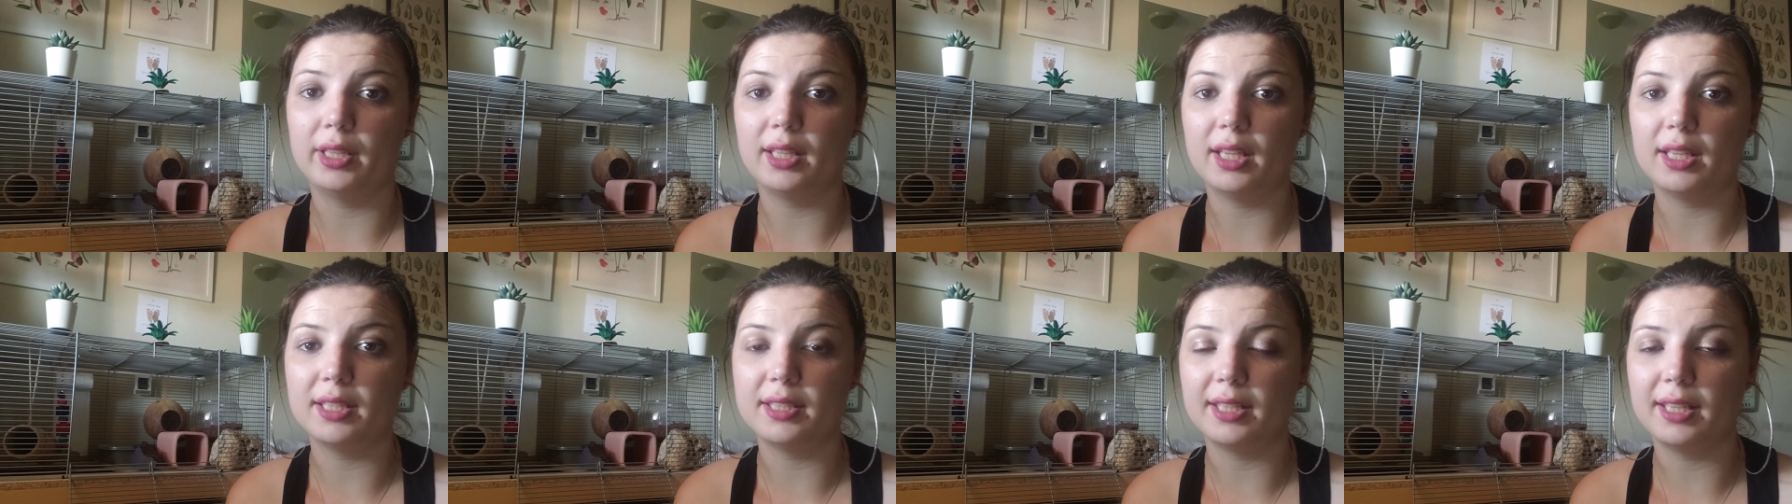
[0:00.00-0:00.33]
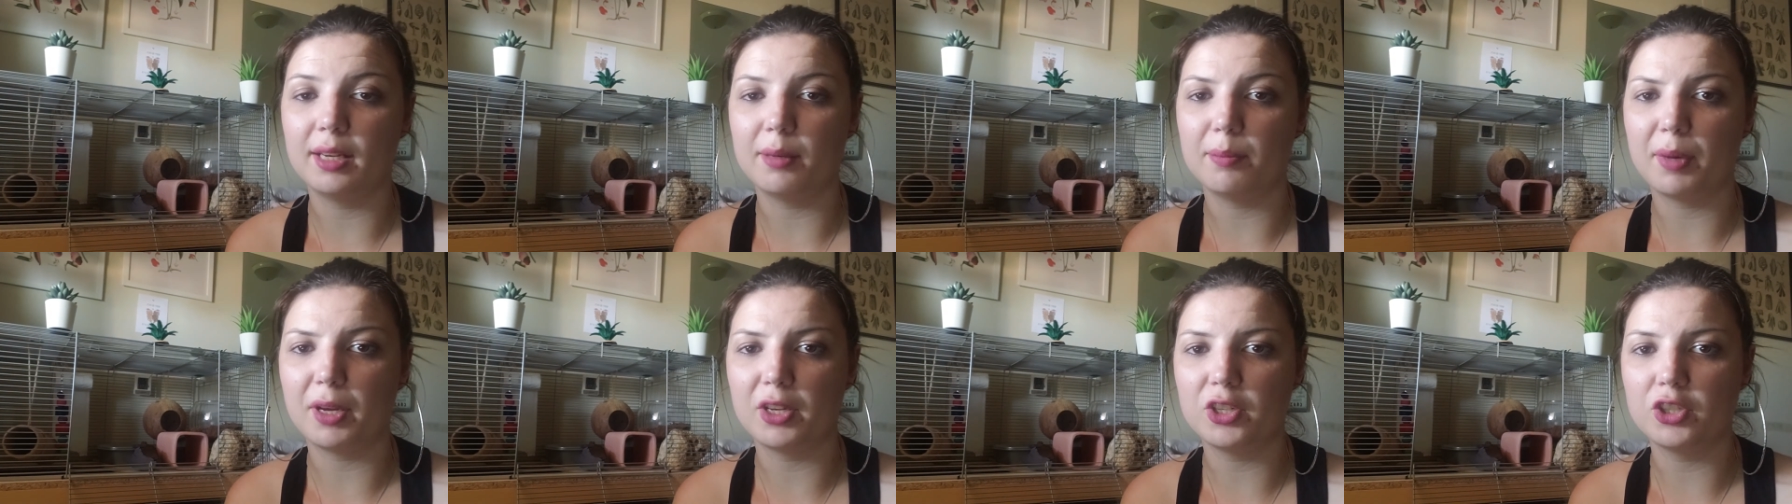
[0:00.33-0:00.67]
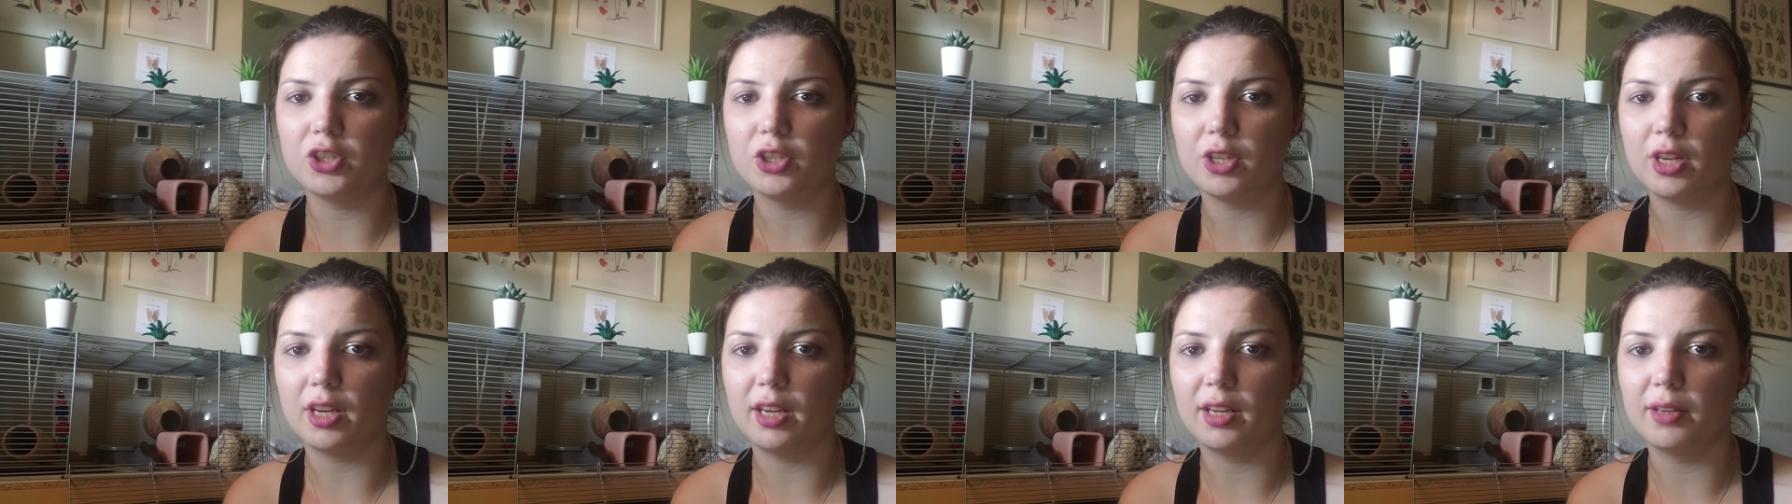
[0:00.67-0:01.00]
they see a
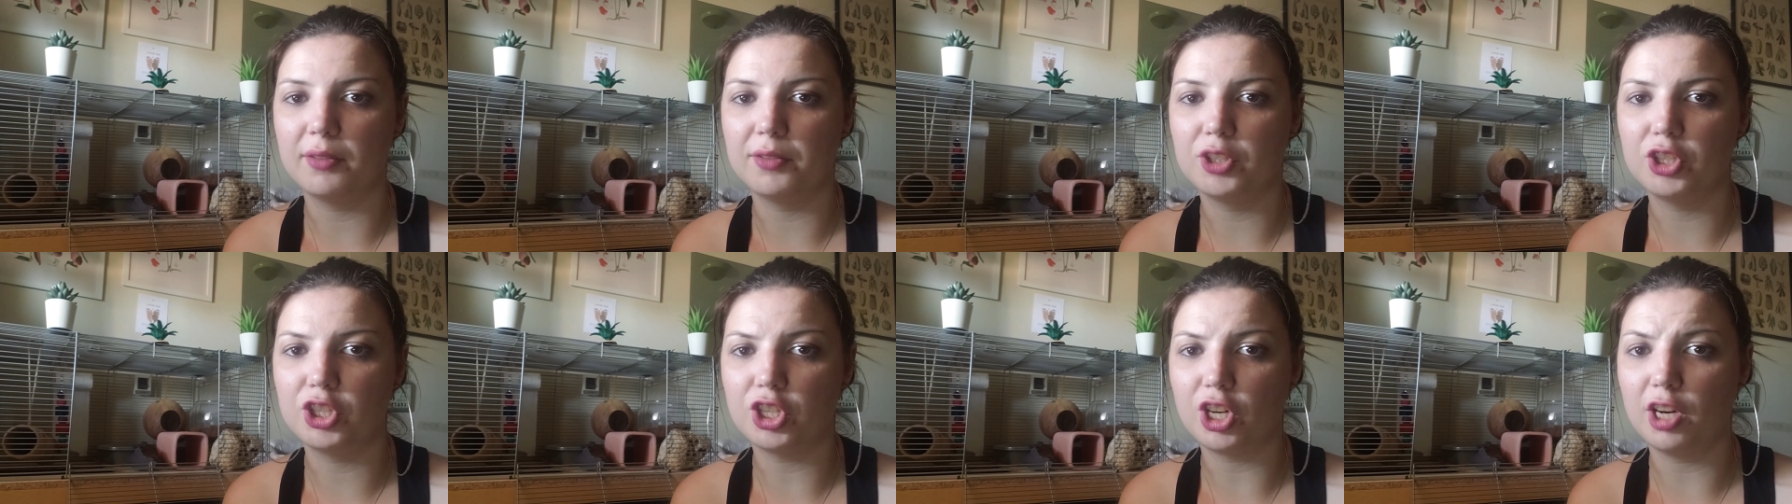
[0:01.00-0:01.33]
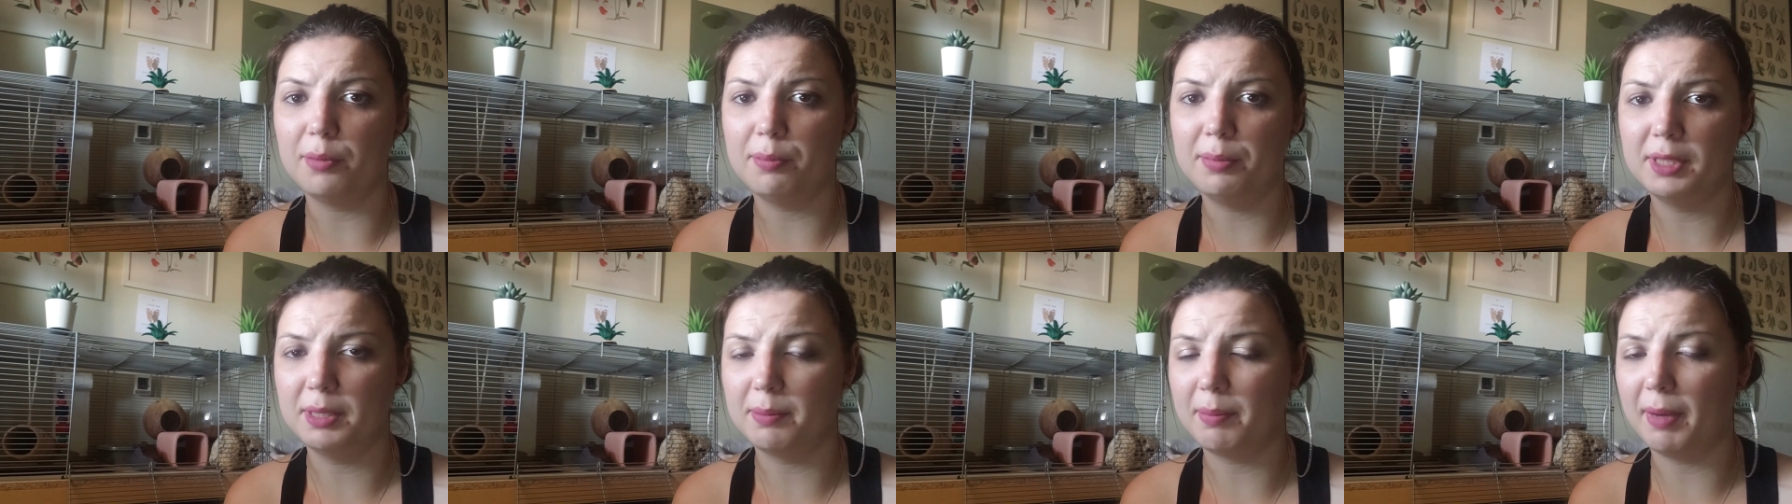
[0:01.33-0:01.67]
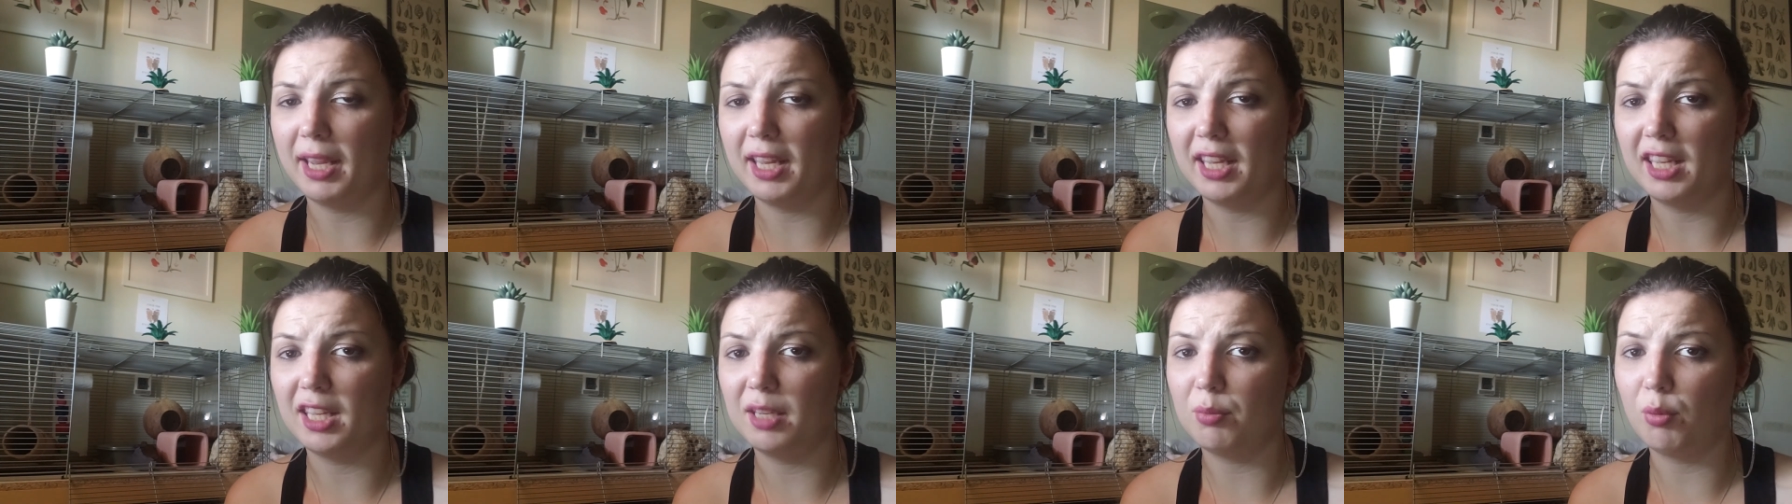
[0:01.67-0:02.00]
bunch of sharp,
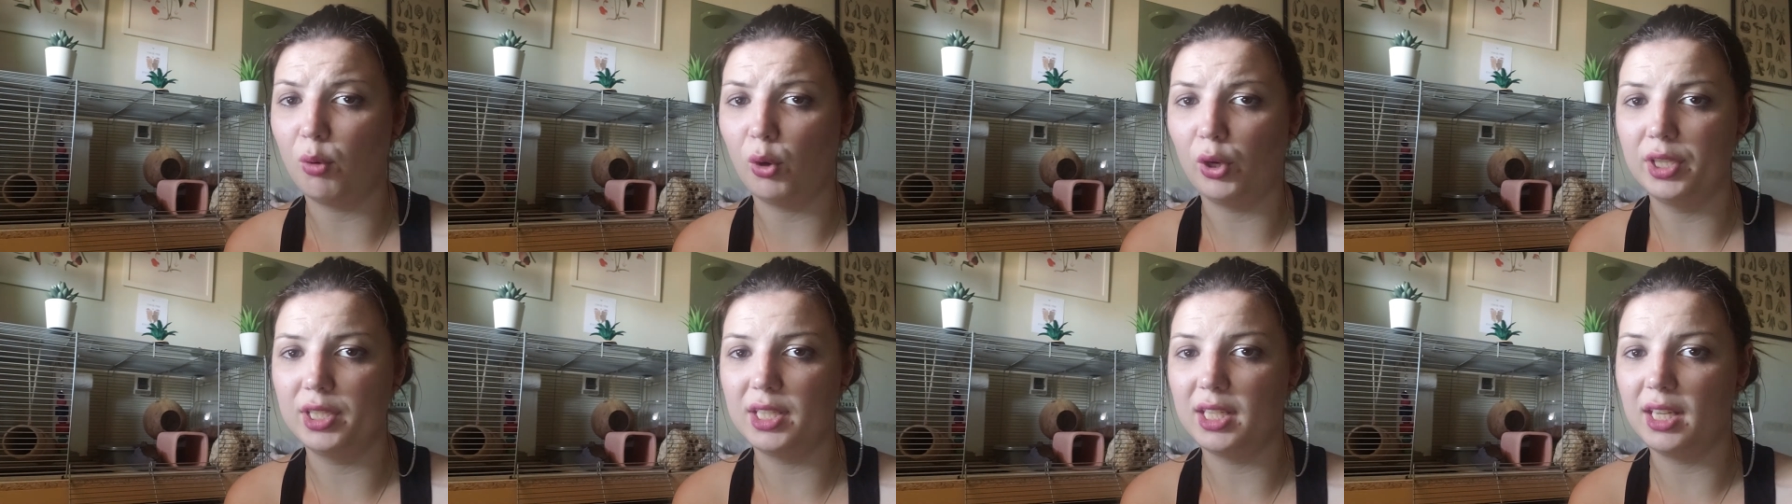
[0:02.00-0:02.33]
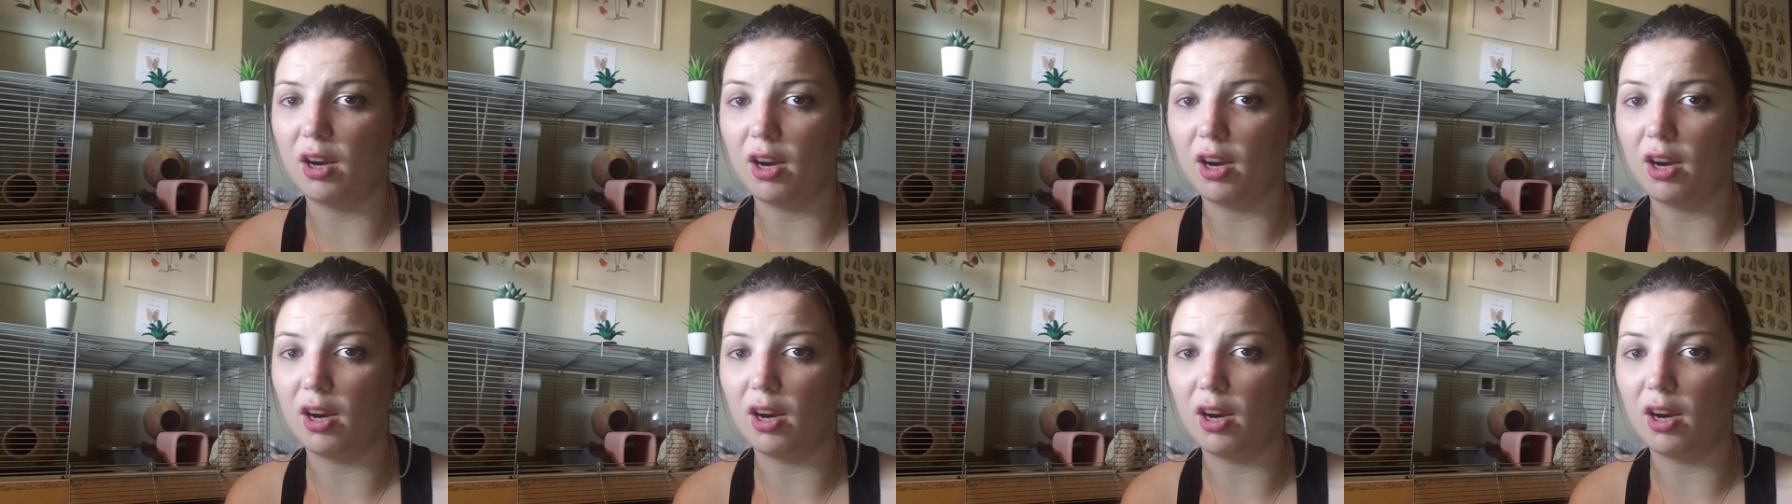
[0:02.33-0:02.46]
spiky, pointy